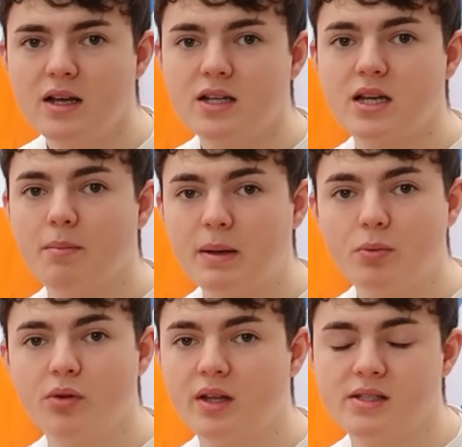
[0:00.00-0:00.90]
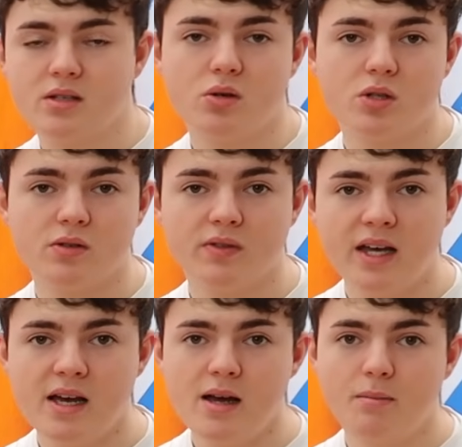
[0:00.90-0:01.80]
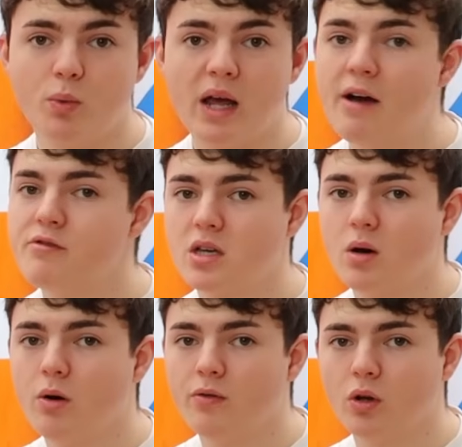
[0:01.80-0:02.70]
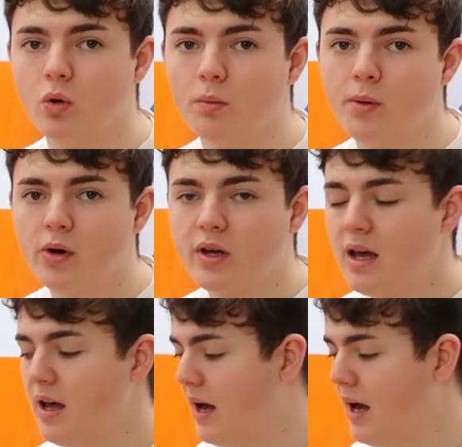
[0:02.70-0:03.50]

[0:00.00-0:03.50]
Some people think these are too severe, but we have to go off the law book.